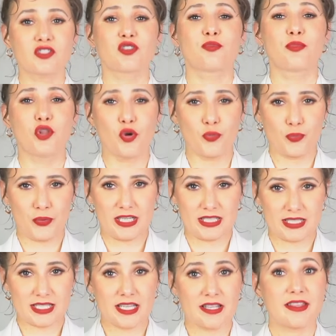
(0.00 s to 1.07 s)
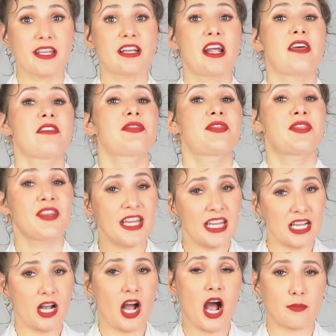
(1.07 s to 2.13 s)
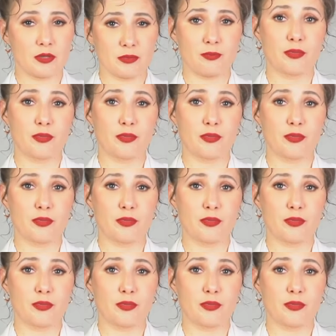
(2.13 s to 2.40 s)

to blueprints. There are 3 common